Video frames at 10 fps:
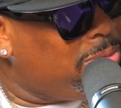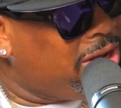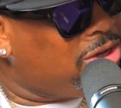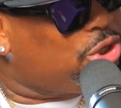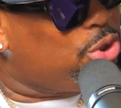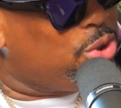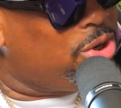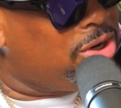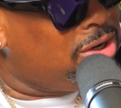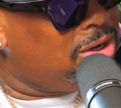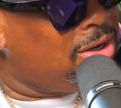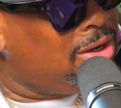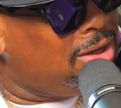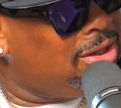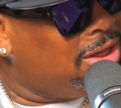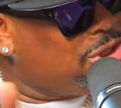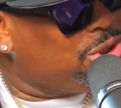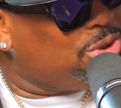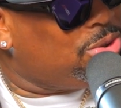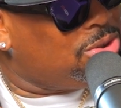make sure that
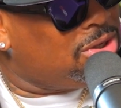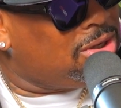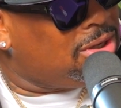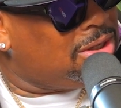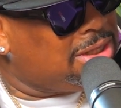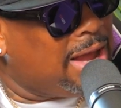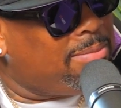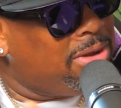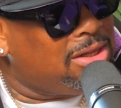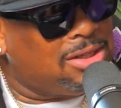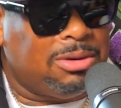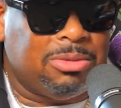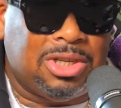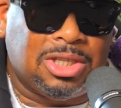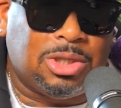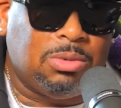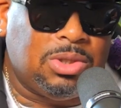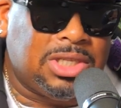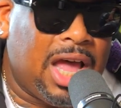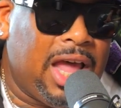you tap into the
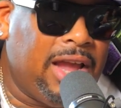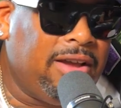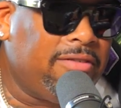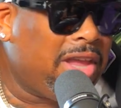medicinal side of